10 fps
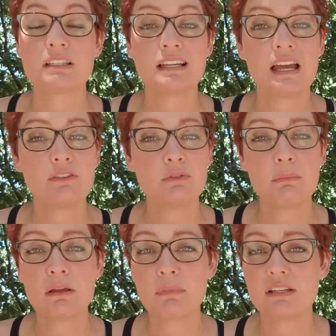because I had to
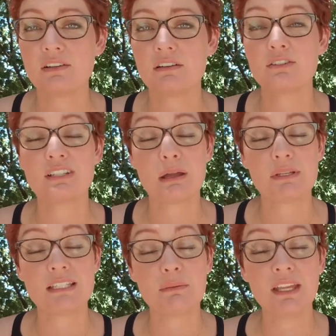remind my daughter
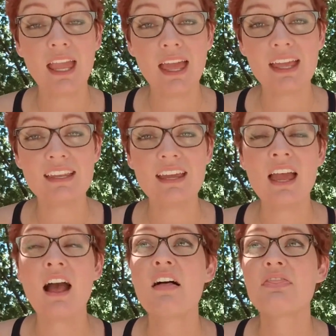time and time again
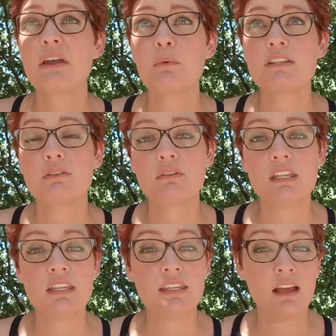that we don't
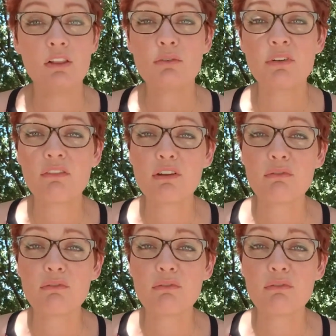yell over